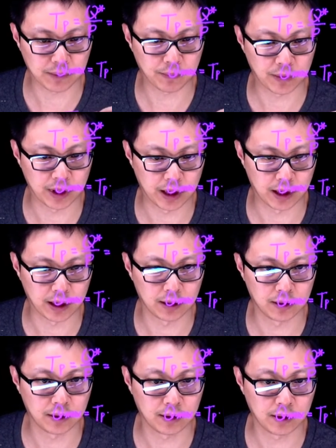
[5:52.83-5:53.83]
the
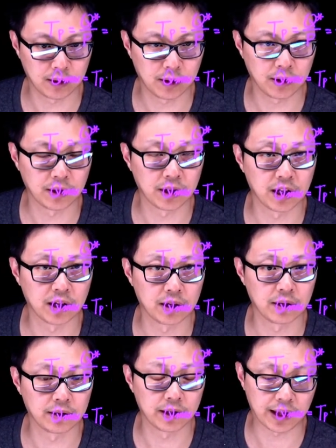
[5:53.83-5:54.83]

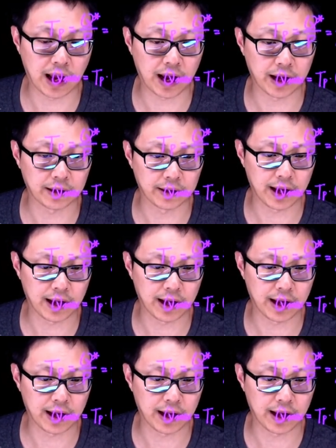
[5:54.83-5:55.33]
time